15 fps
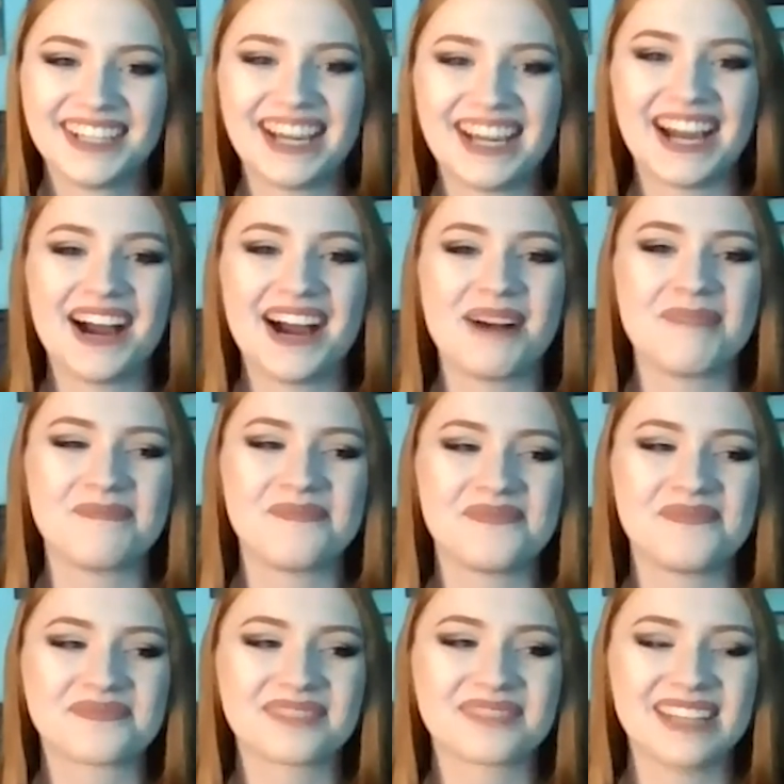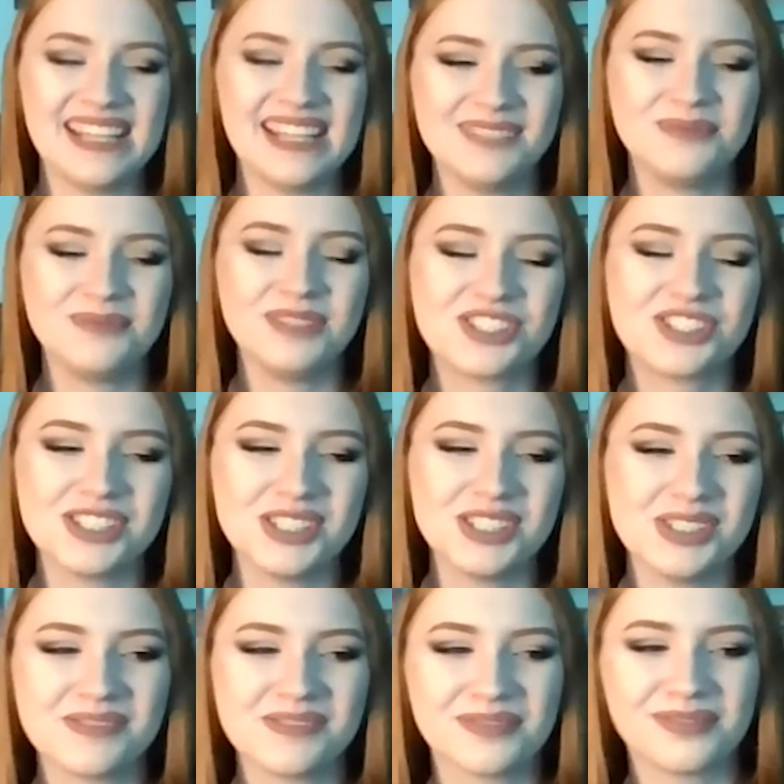And we
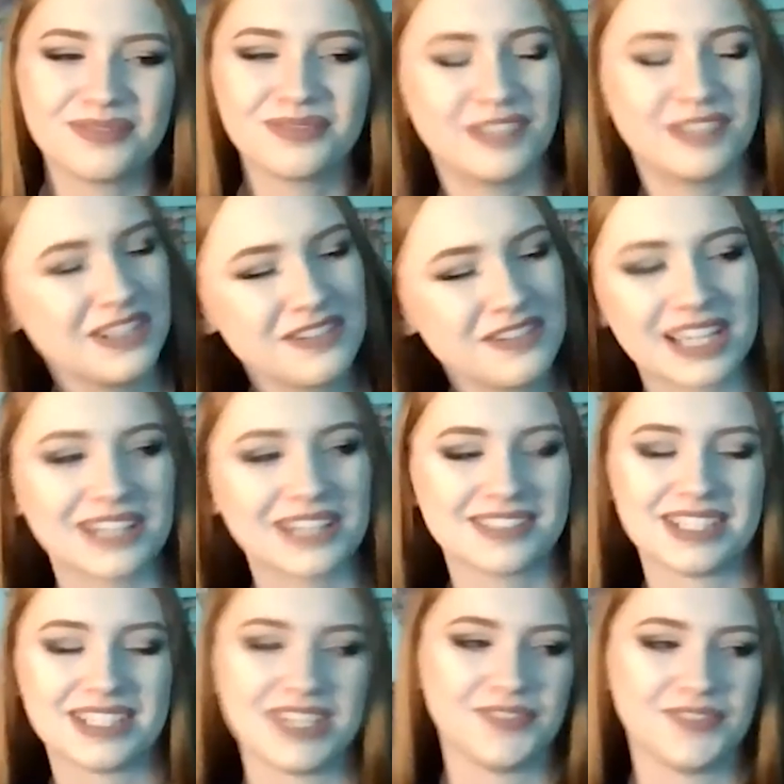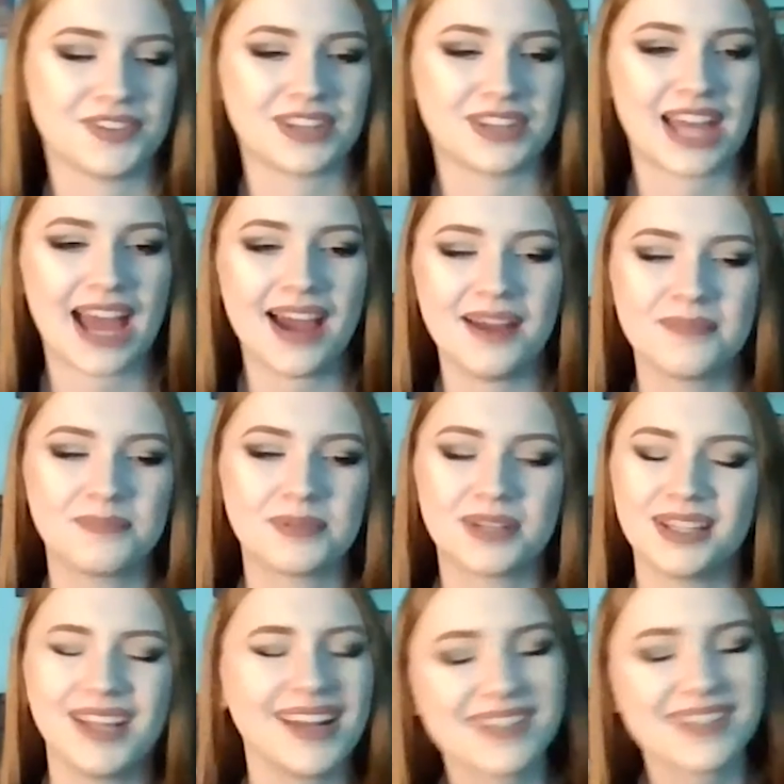shouldn't feel guilty for that, but a
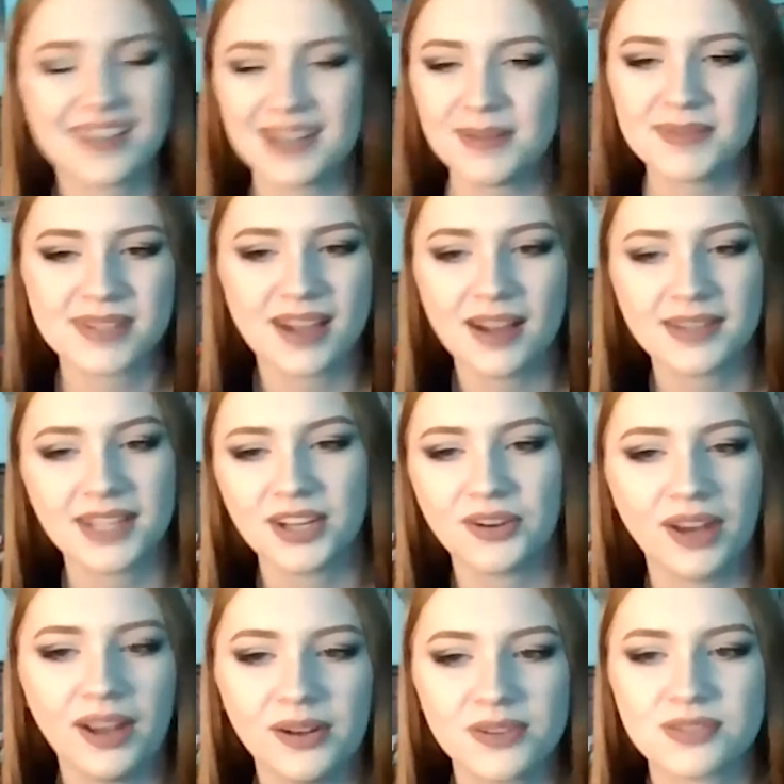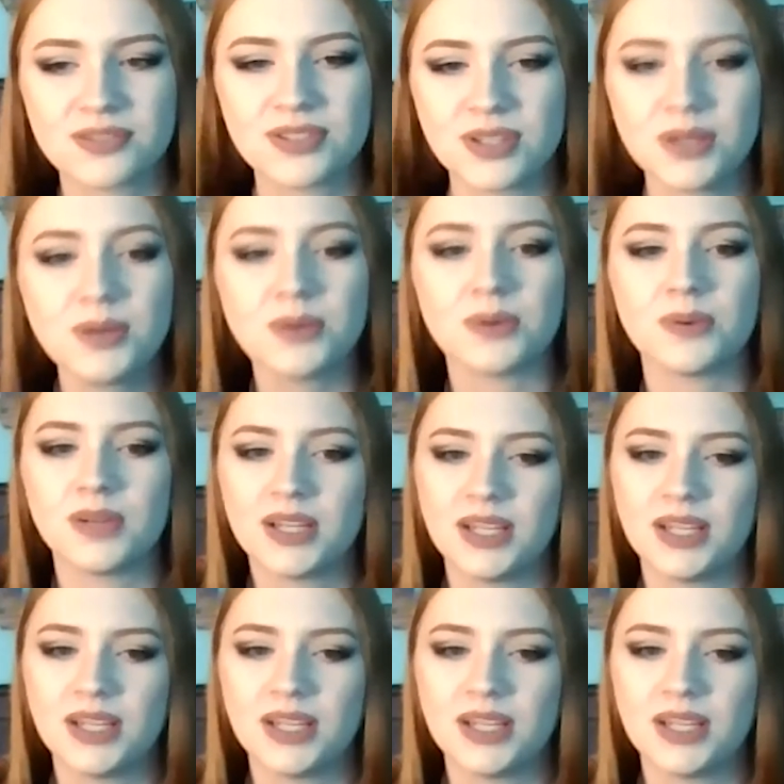lot of times content creators do,